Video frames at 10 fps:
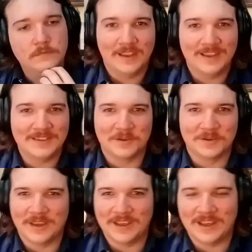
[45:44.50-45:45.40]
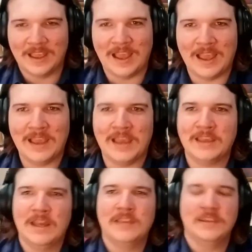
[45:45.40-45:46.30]
it's okay. I
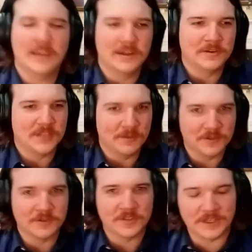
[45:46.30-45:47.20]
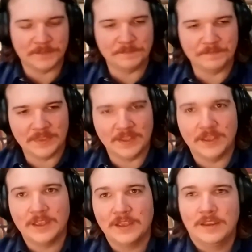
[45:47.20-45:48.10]
think I understand what you're saying.
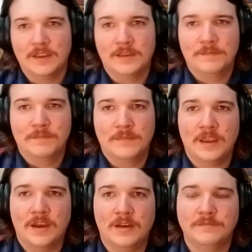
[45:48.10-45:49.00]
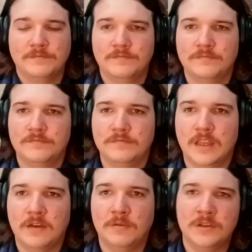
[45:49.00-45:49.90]

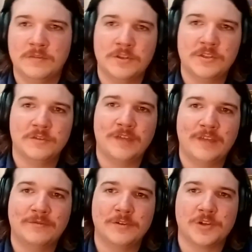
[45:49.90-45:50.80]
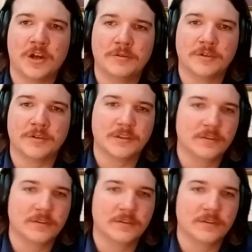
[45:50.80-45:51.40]
Now what's your favorite genre?